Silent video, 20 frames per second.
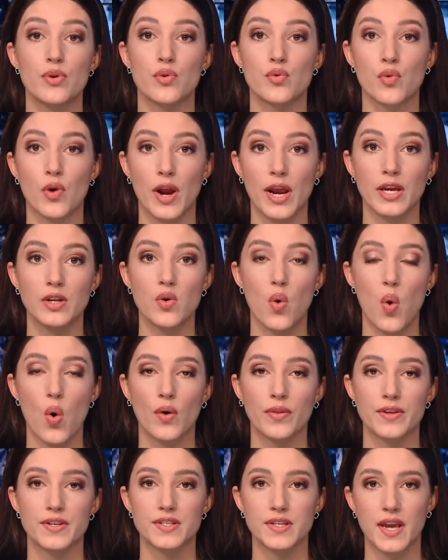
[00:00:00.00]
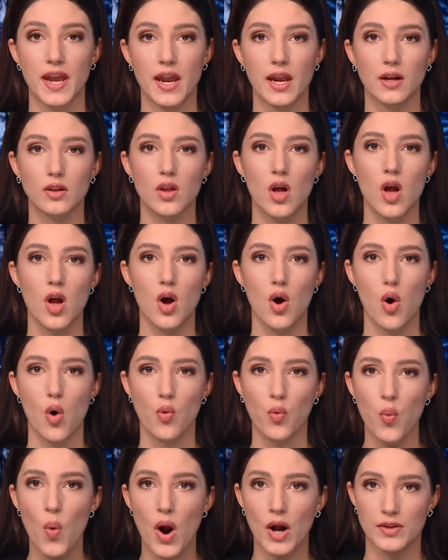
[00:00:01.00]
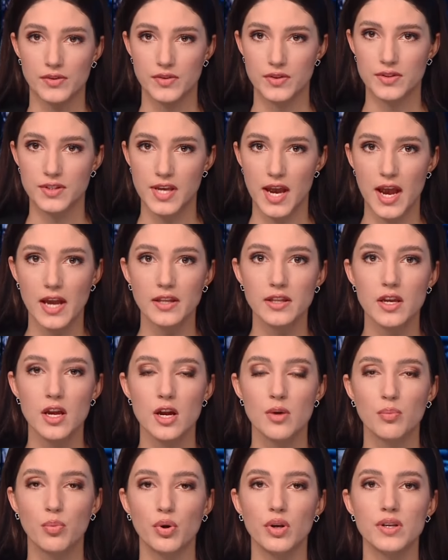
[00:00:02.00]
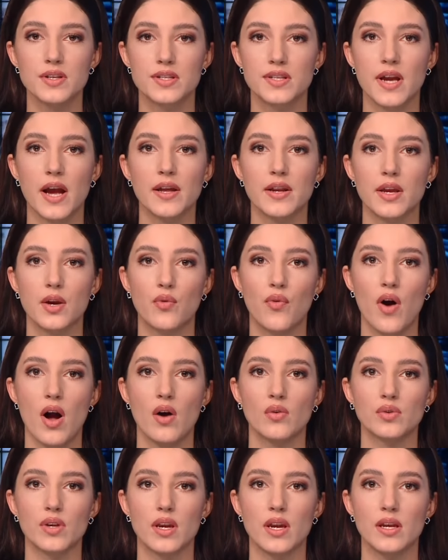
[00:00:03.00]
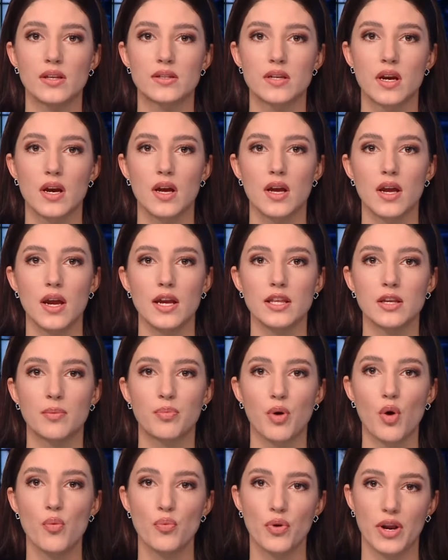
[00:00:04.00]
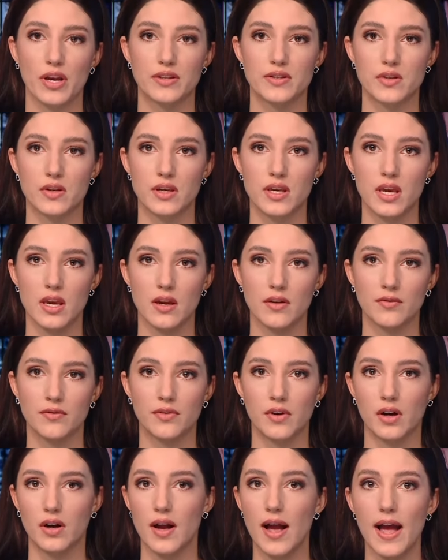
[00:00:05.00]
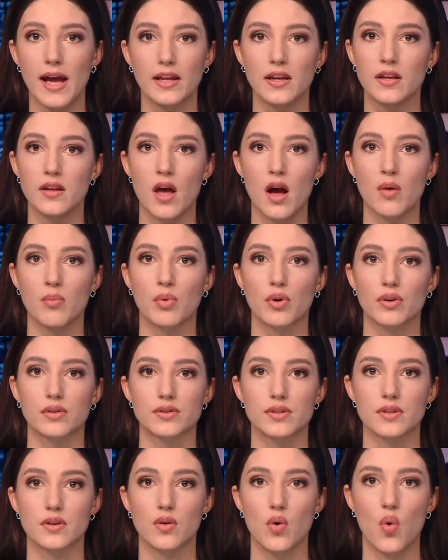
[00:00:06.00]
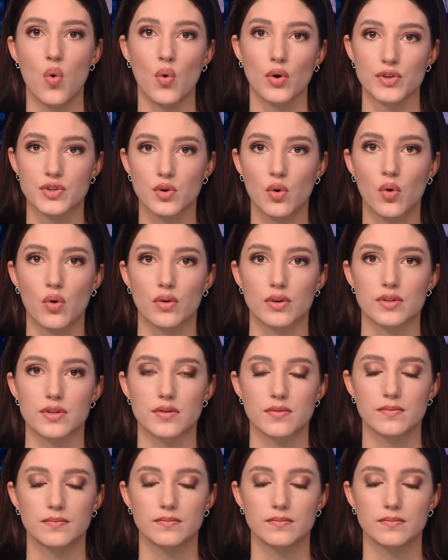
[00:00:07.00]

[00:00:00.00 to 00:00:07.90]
Ukraine on a scale of 1 to 10, Putin said he found it inappropriate to give any numbers or scores.